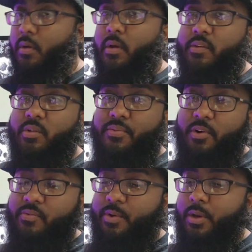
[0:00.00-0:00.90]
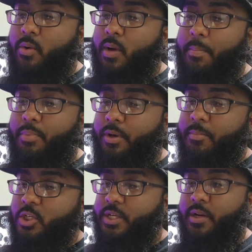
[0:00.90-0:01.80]
So in the first video, I pretty
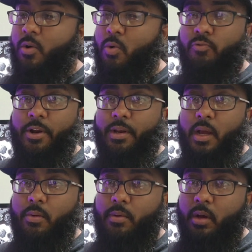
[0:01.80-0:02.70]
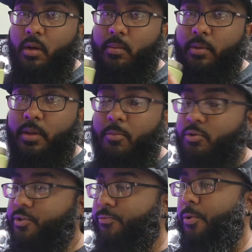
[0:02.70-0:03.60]
much did a whole rundown on the
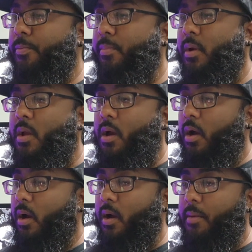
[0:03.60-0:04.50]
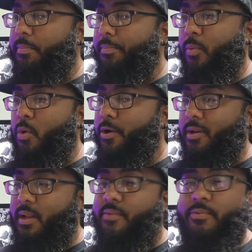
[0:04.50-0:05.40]
Amotion Roam, water
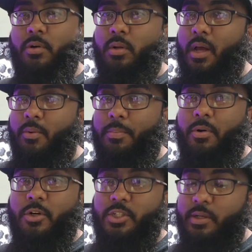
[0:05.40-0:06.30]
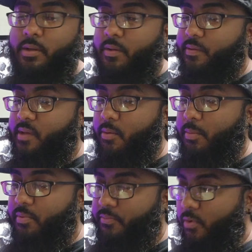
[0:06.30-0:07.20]
level, how it purges, how
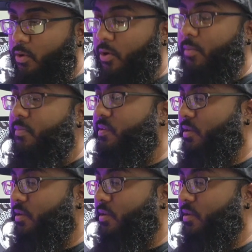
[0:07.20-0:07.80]
it performs,